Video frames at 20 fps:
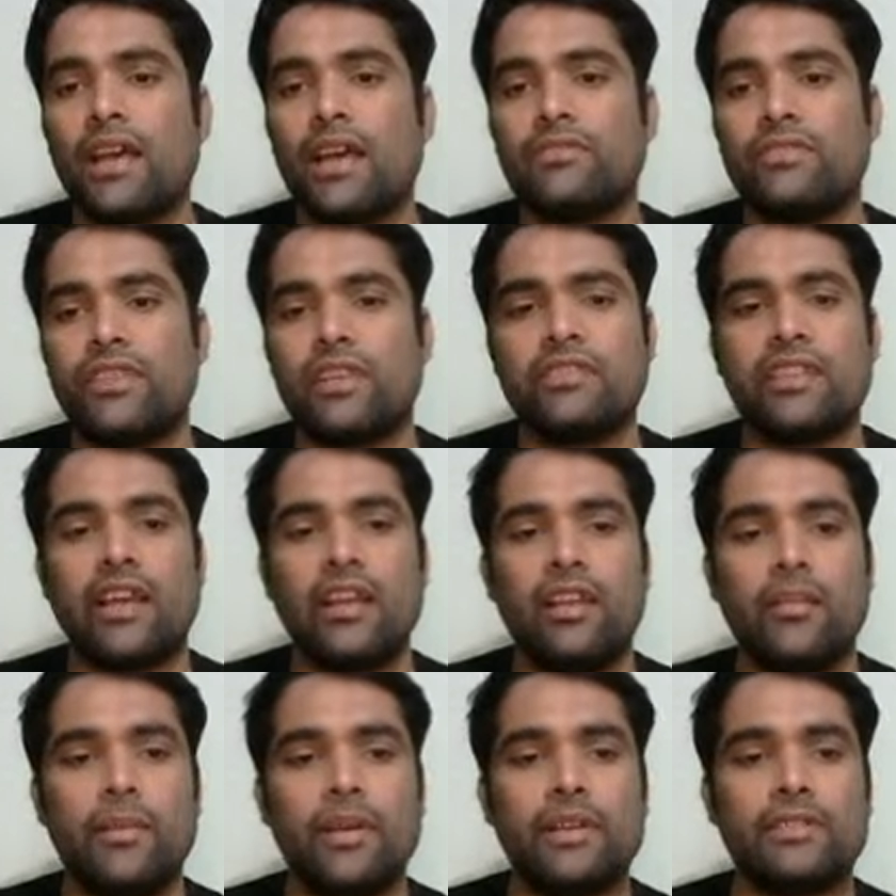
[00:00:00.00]
has zigzag
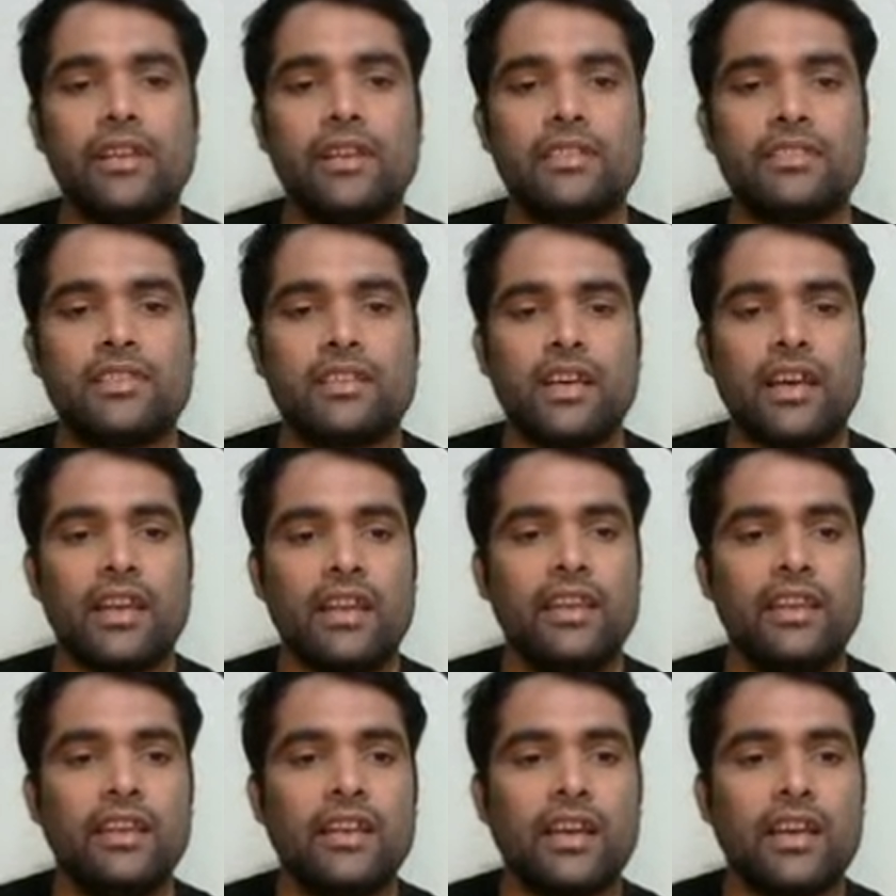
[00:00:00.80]
limits. It's
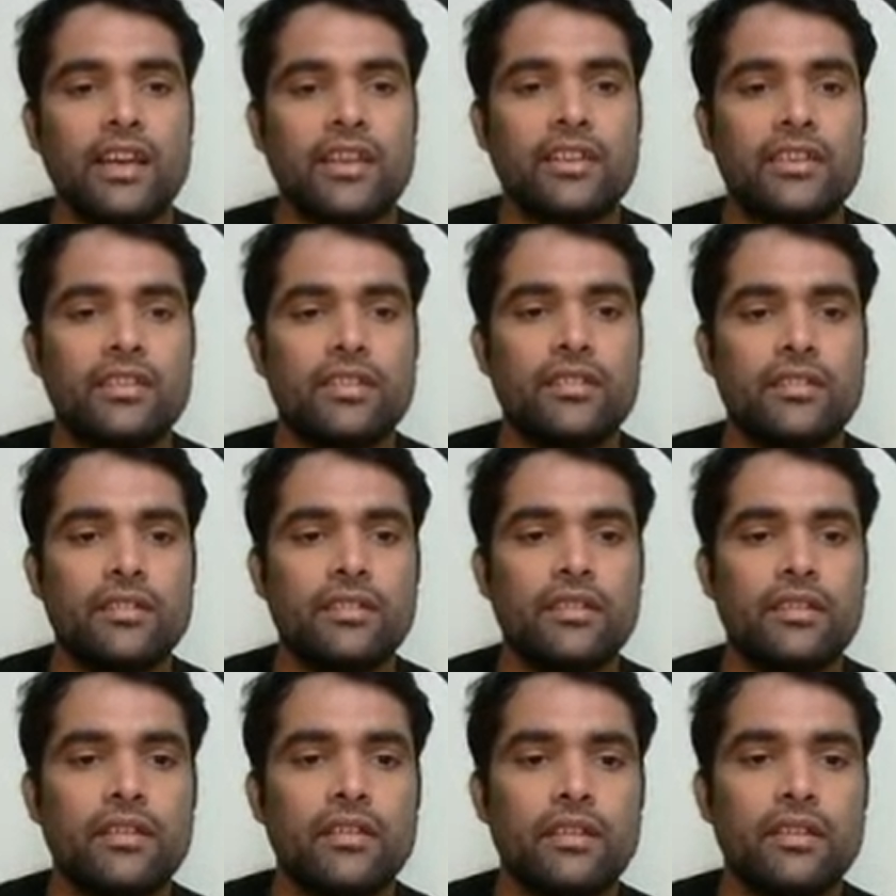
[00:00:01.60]
incorrect.
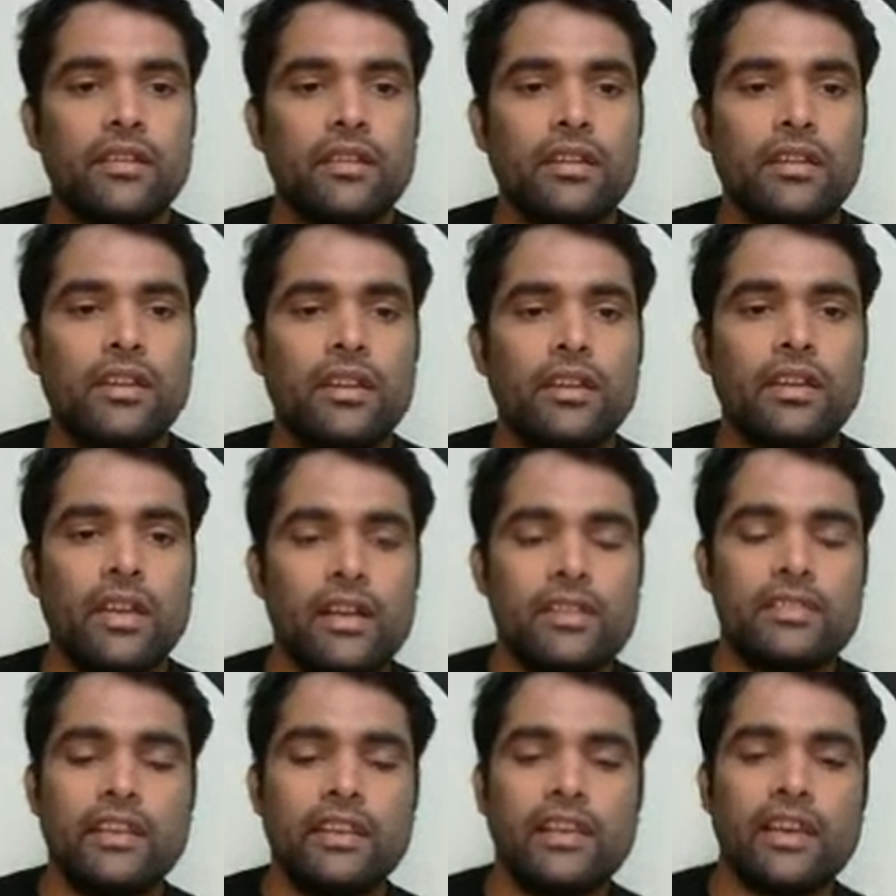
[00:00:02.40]

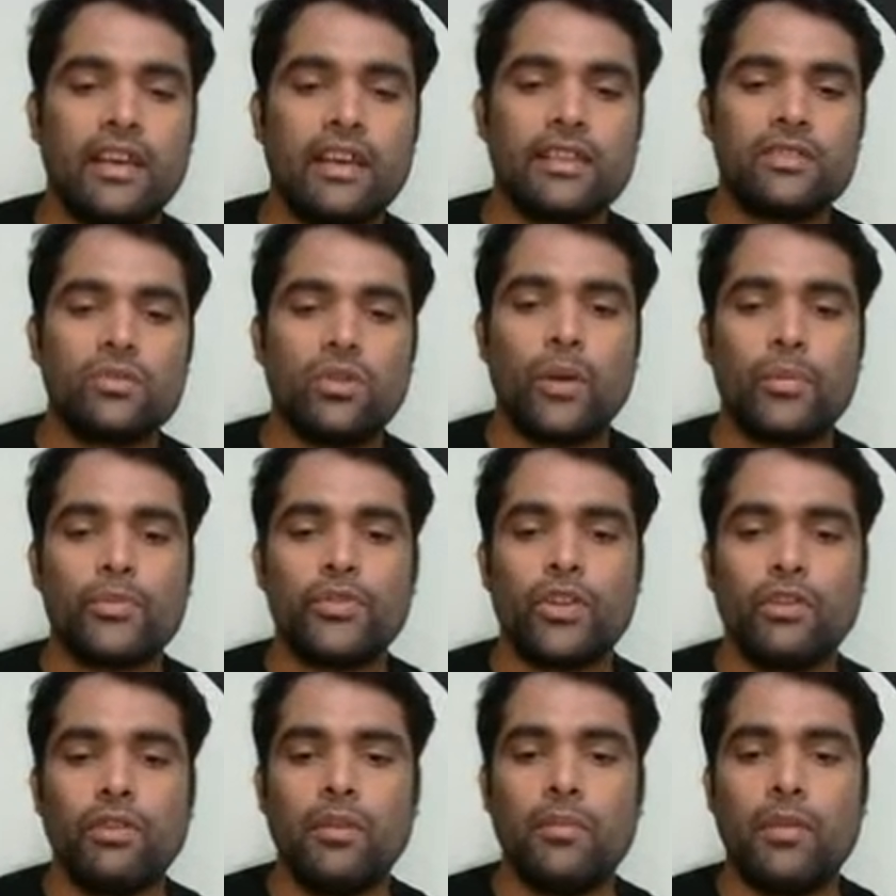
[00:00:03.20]
It's incorrect. So
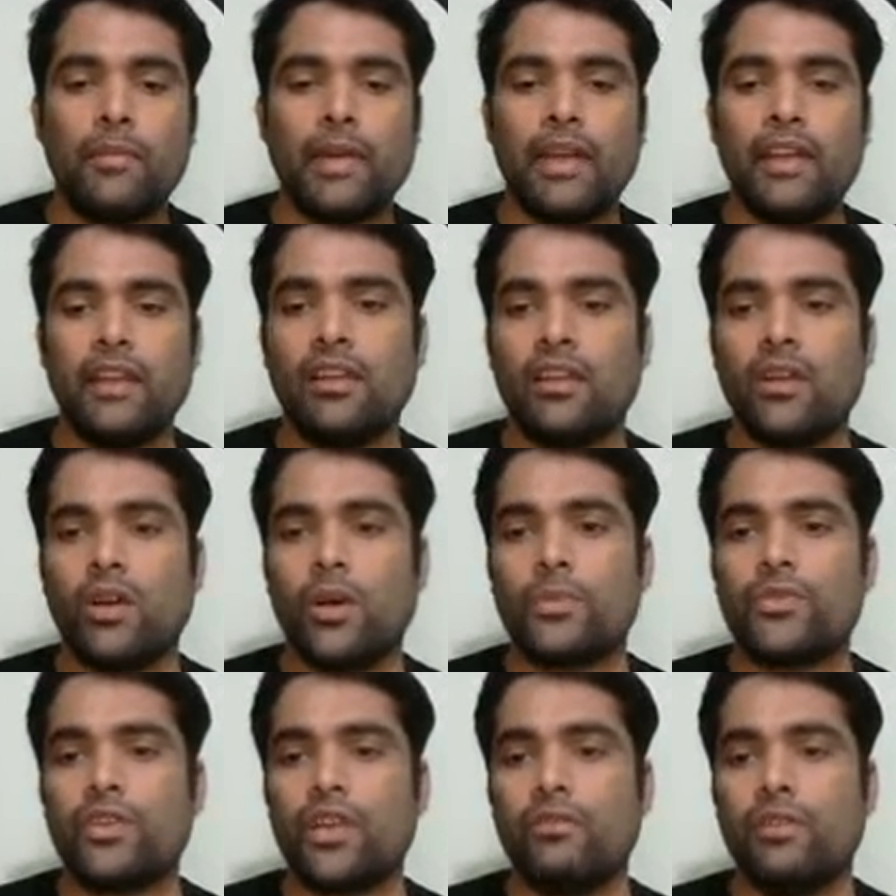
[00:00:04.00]
option will be, my dear.
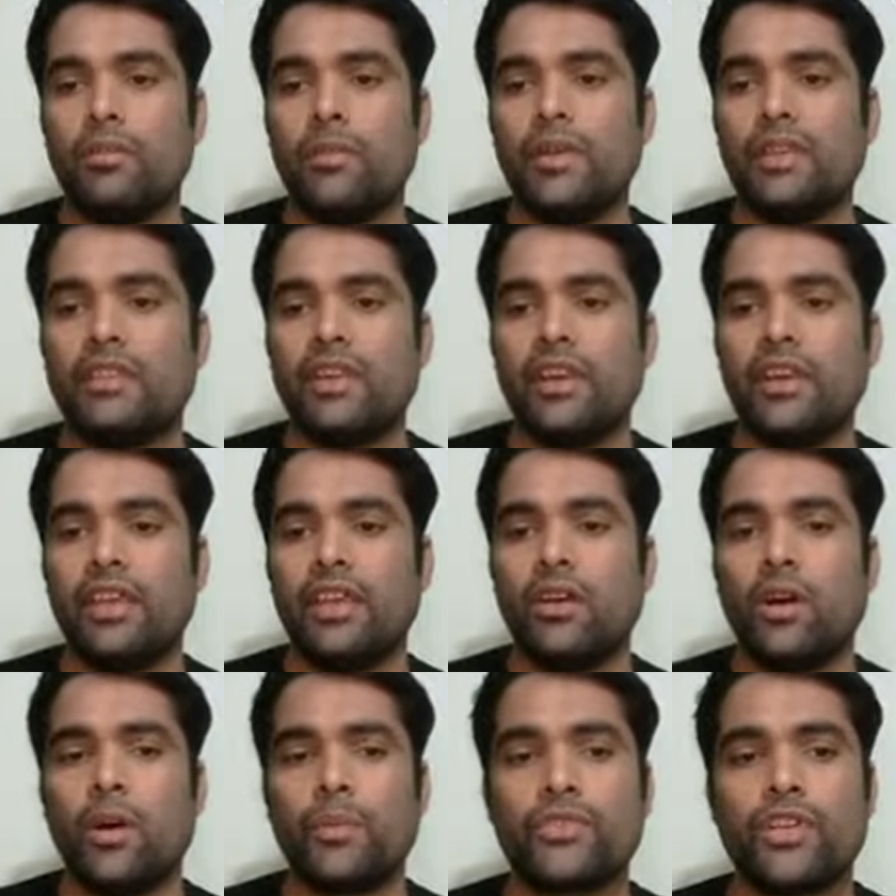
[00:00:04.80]
Option will be
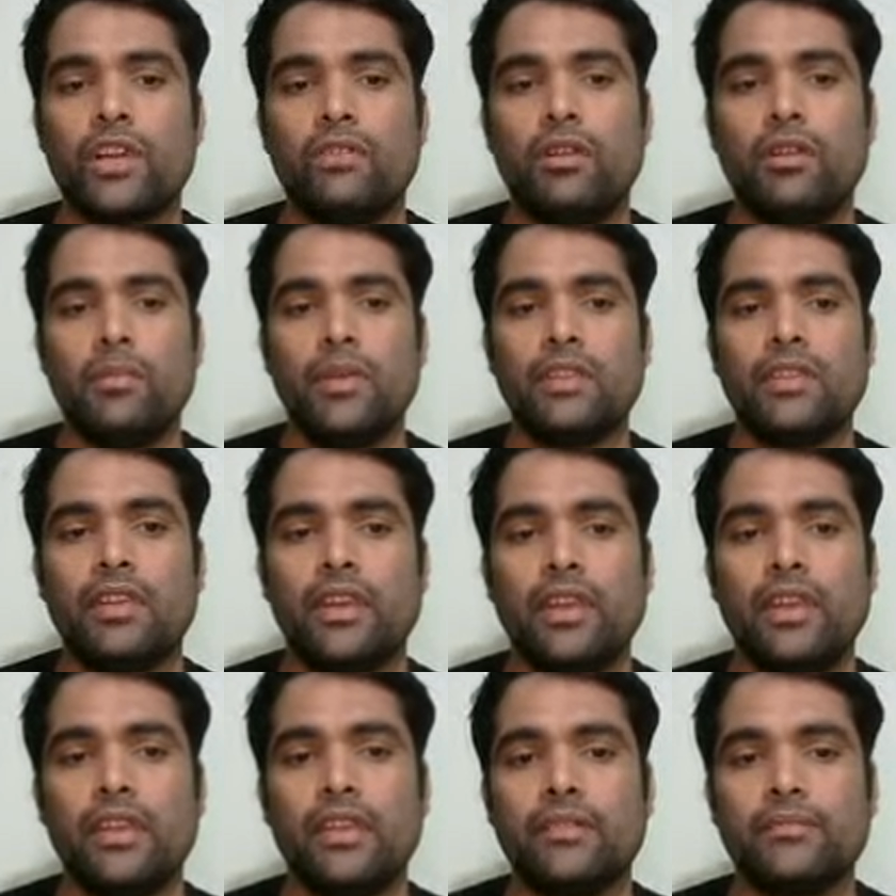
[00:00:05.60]
3. Option will be
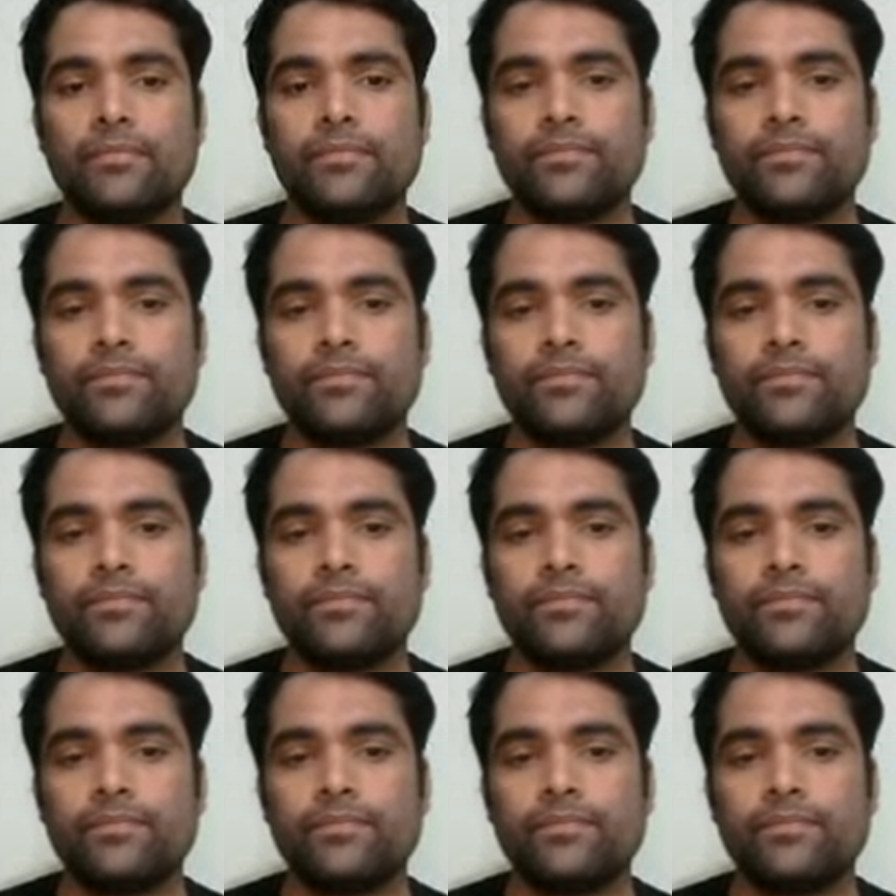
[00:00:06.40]
3.